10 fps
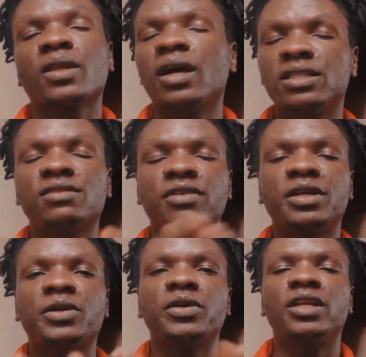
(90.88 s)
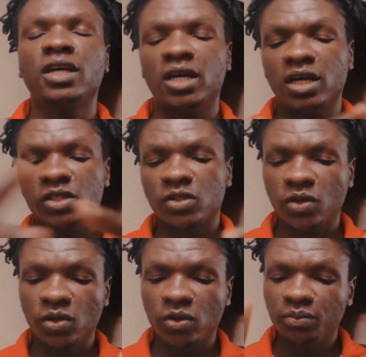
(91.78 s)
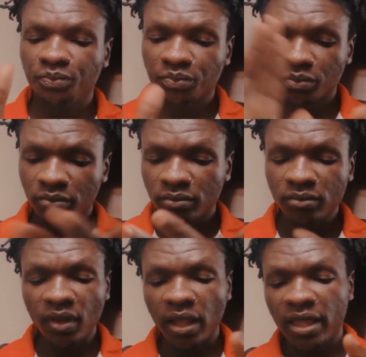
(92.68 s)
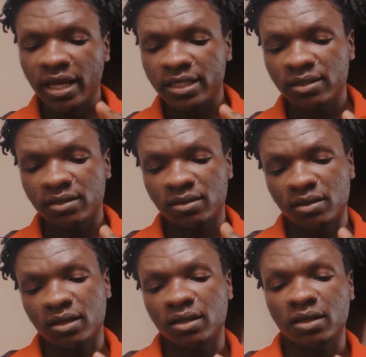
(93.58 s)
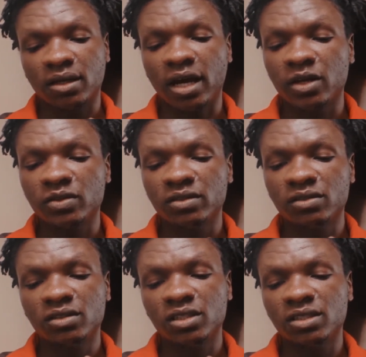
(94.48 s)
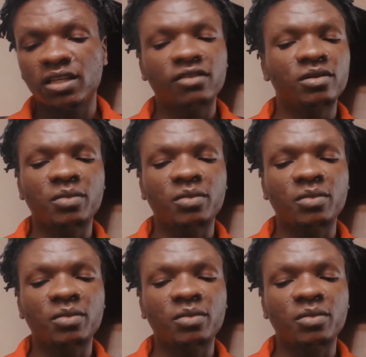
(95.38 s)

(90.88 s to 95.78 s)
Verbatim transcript: it's very good. So that is the Canon G7